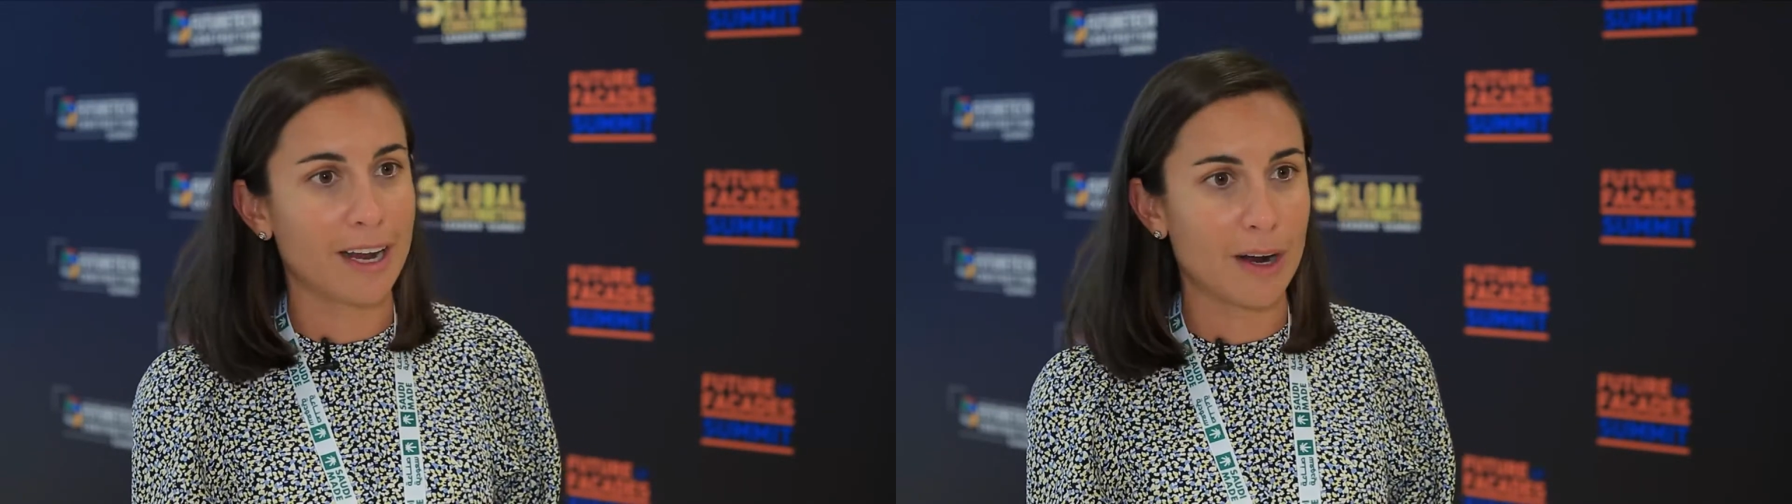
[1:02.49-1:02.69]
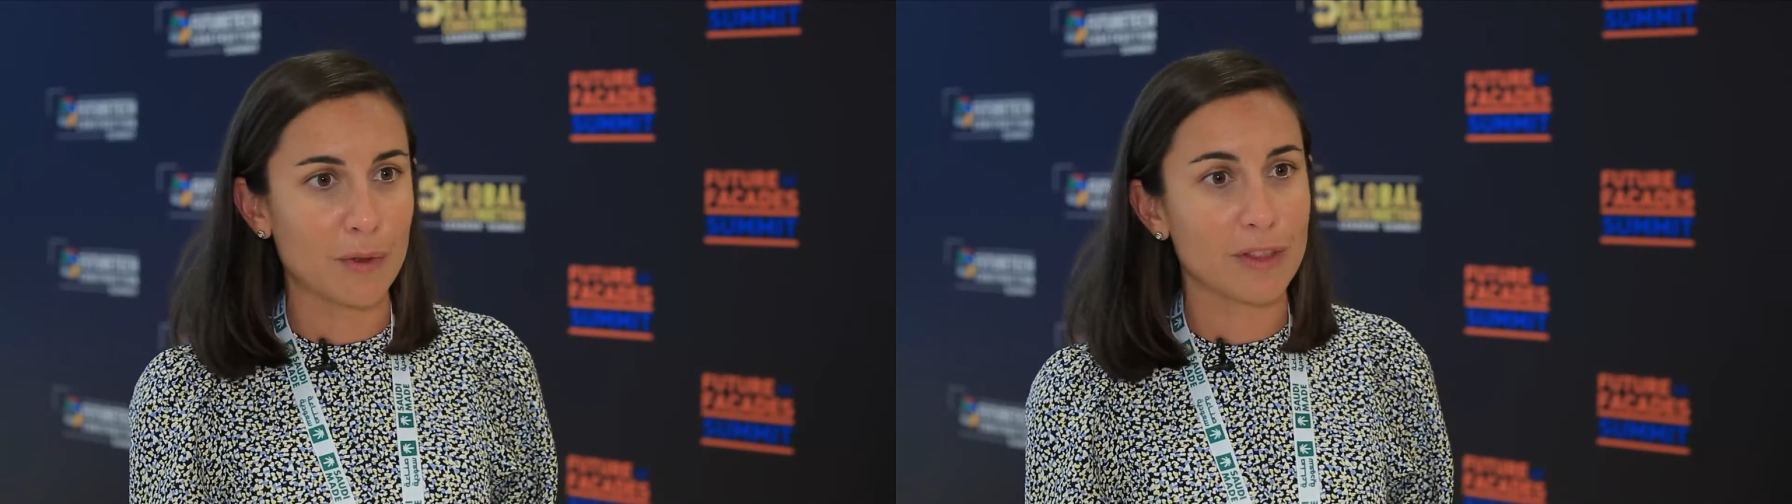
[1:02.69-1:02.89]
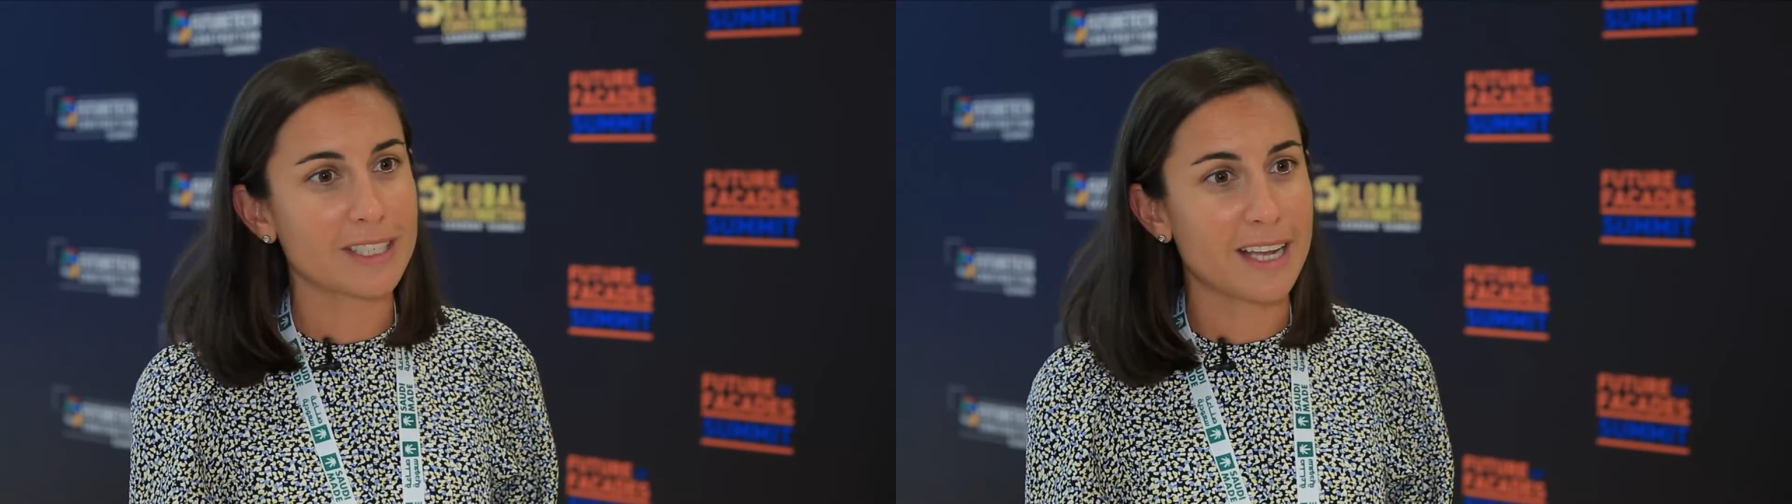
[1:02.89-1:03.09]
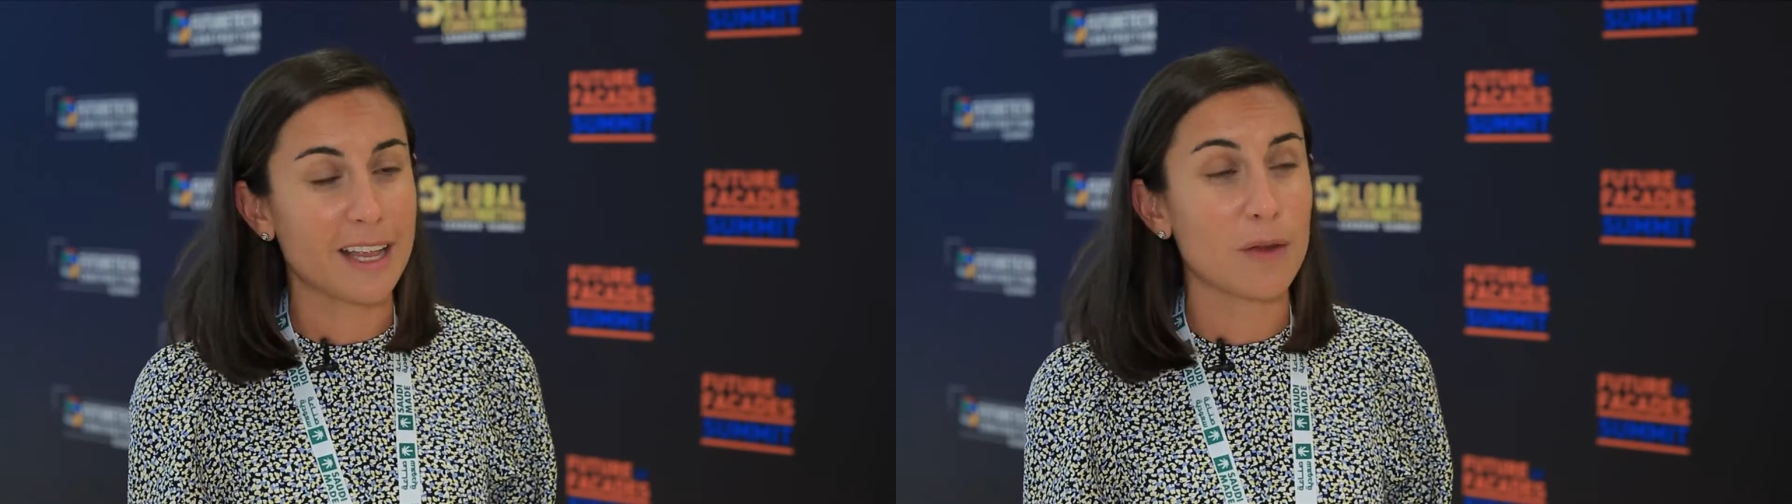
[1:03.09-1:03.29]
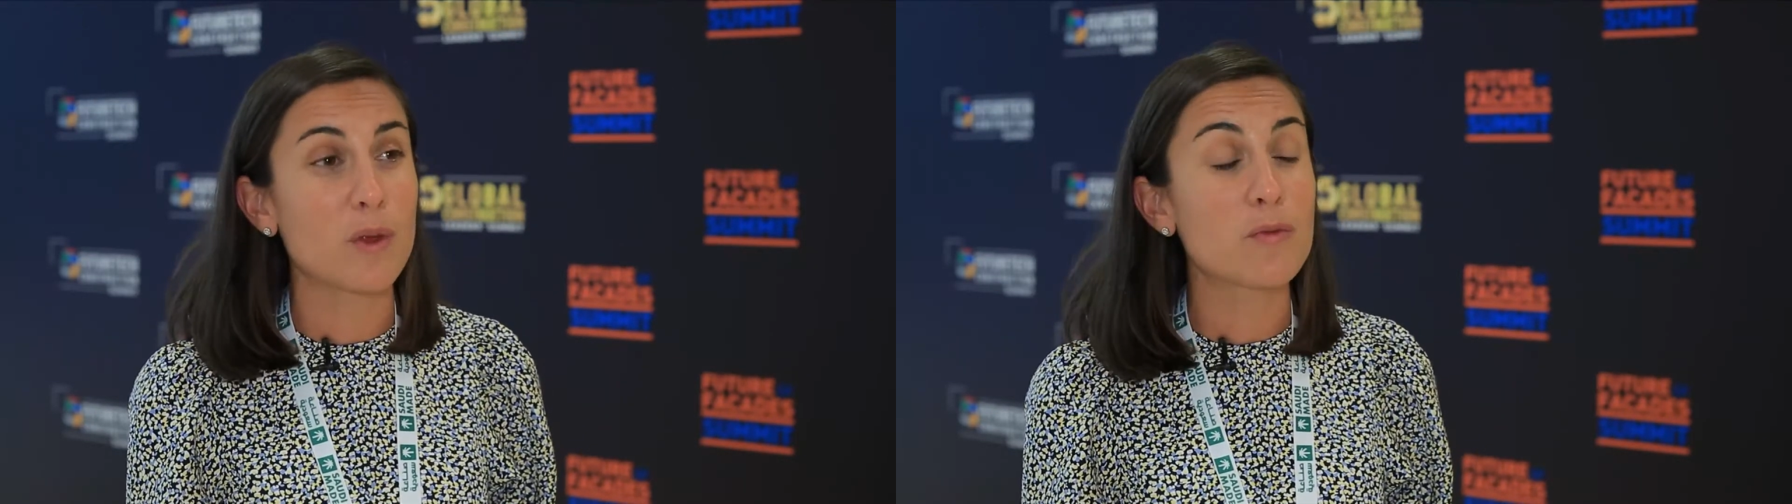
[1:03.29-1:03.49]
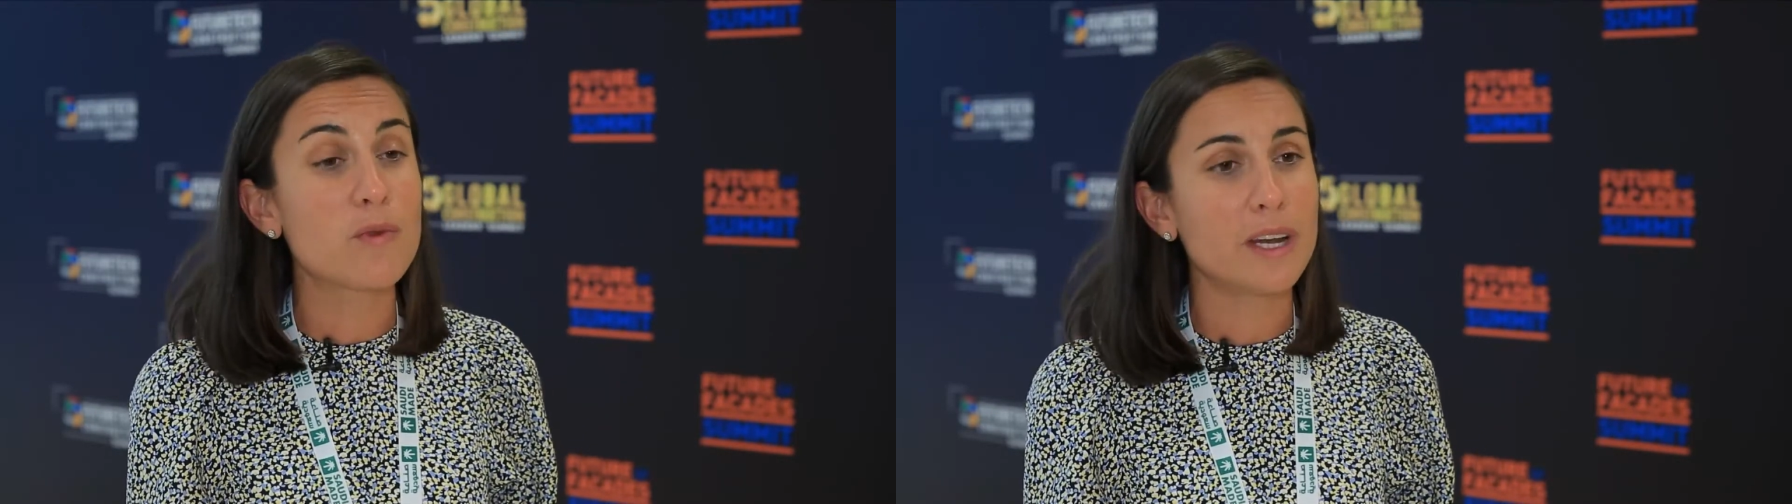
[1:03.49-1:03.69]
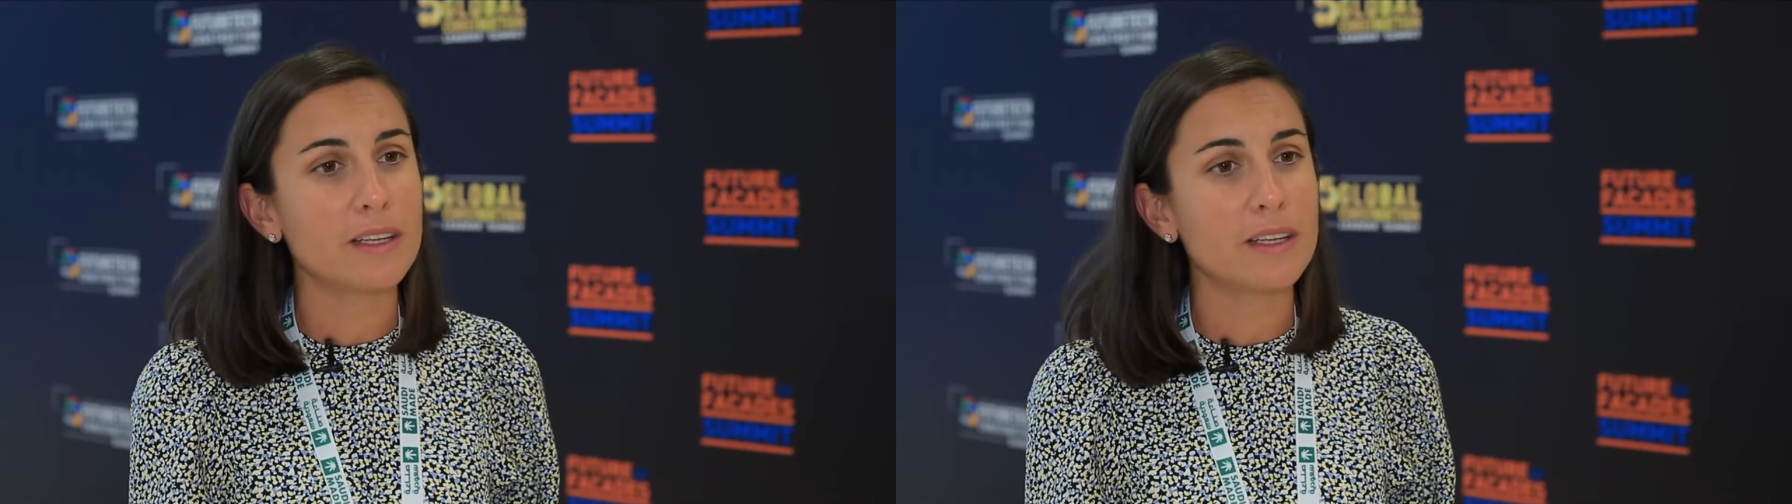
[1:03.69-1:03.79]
carbon, things like that. We really